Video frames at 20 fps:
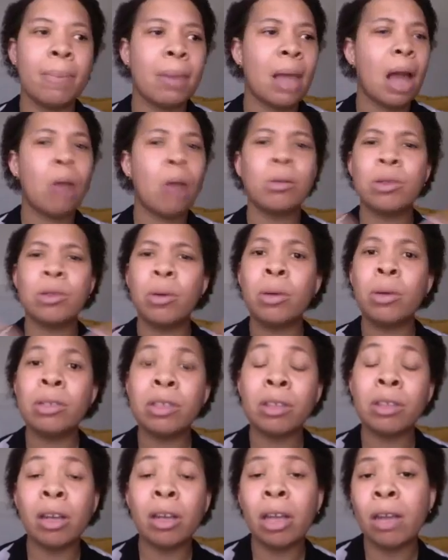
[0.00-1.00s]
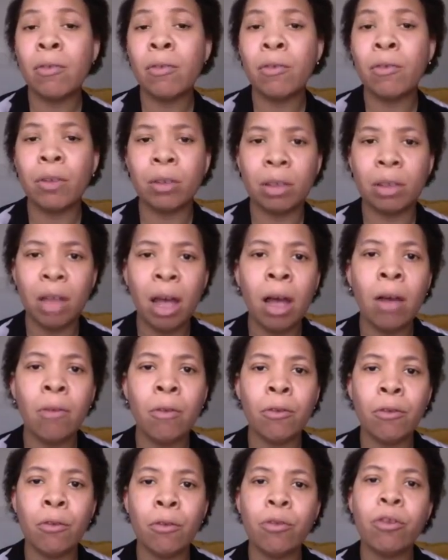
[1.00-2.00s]
I was always looking for
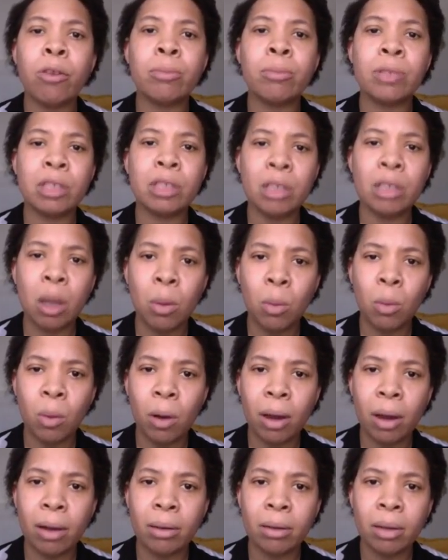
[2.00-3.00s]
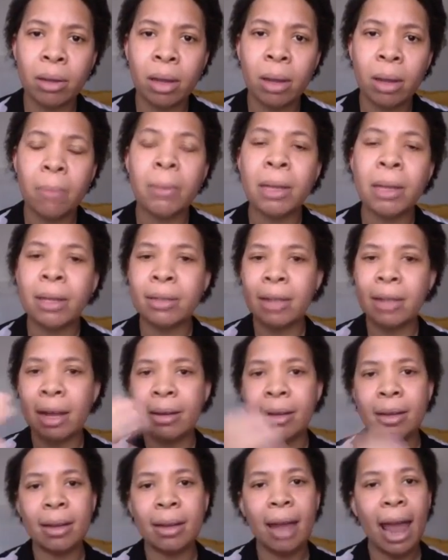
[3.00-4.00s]
love from someone because I
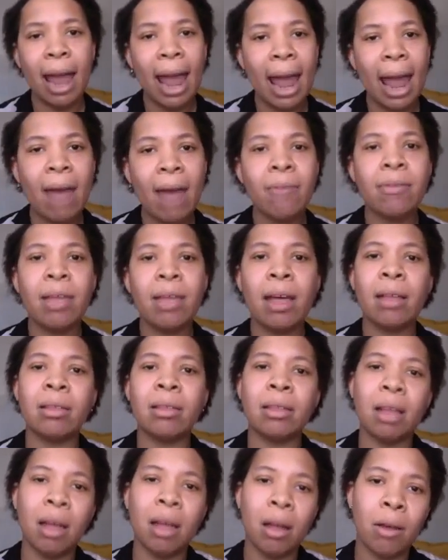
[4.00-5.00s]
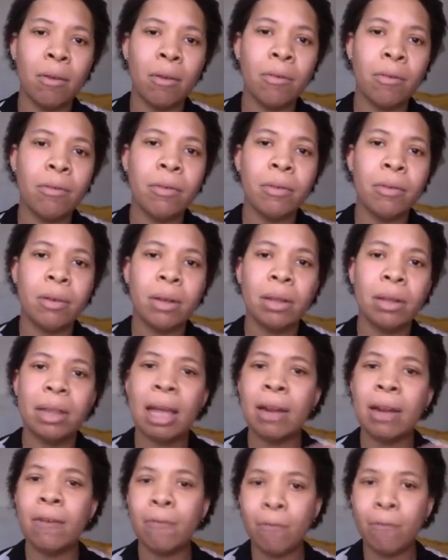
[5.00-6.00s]
didn't have that love,
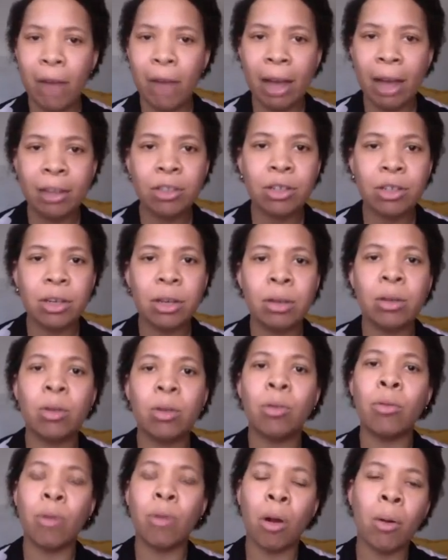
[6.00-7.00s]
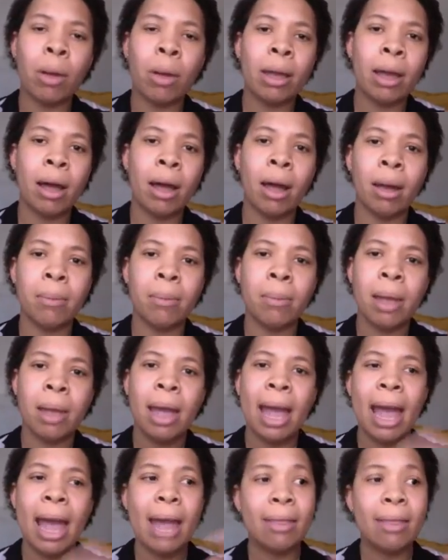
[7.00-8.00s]
that affection growing up.
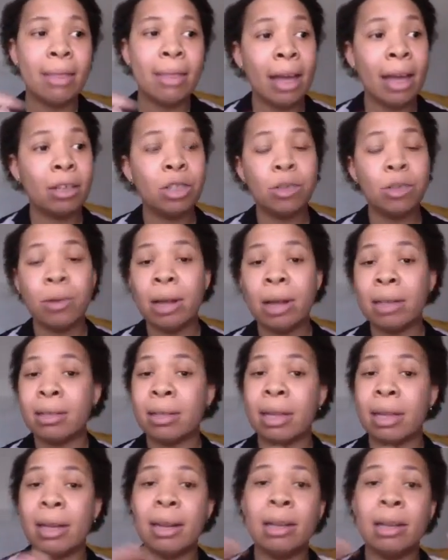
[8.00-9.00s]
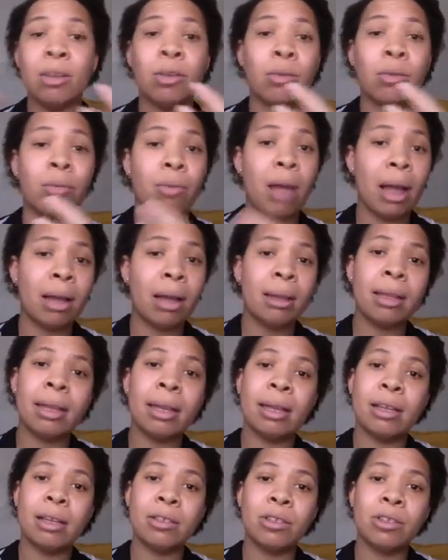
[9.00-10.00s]
And that translated
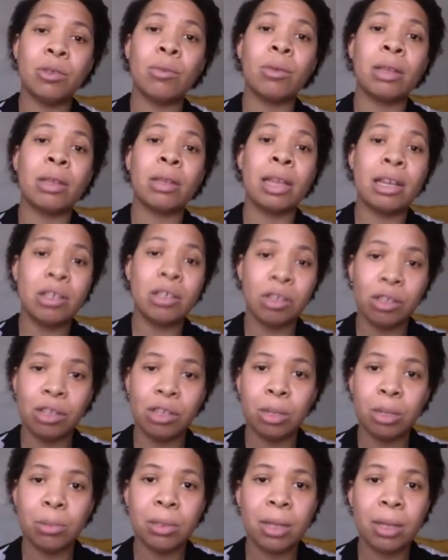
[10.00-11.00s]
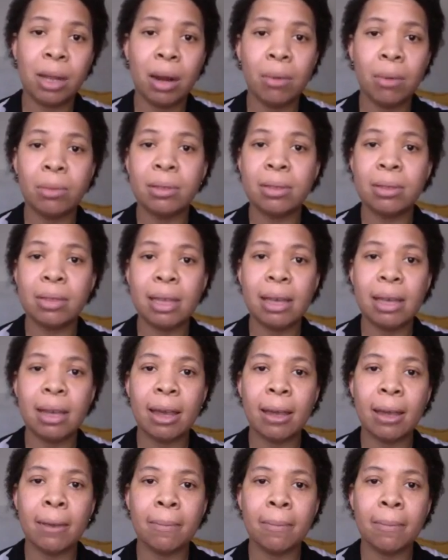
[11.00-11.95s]
directly into relationships that I was seeking.